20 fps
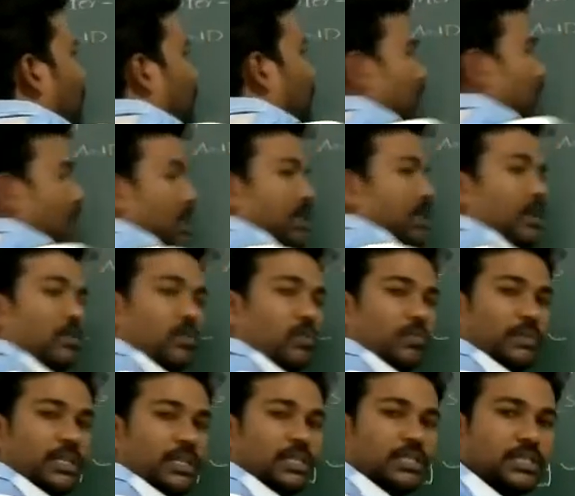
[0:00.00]
Projector room
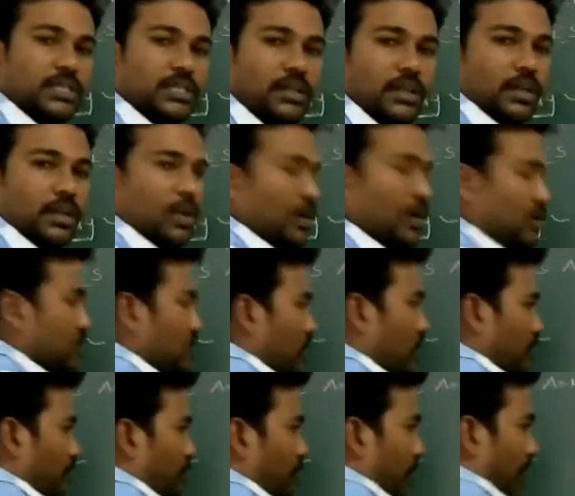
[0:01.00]
means.
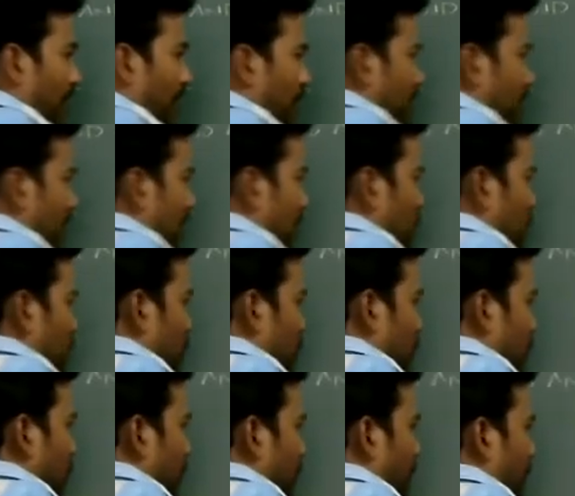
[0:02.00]
So from this
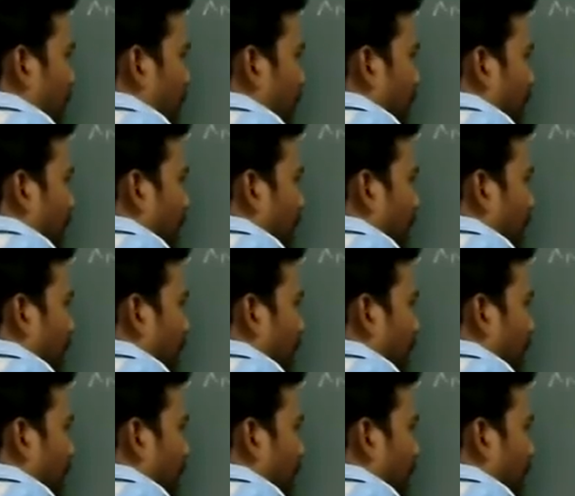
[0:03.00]
room,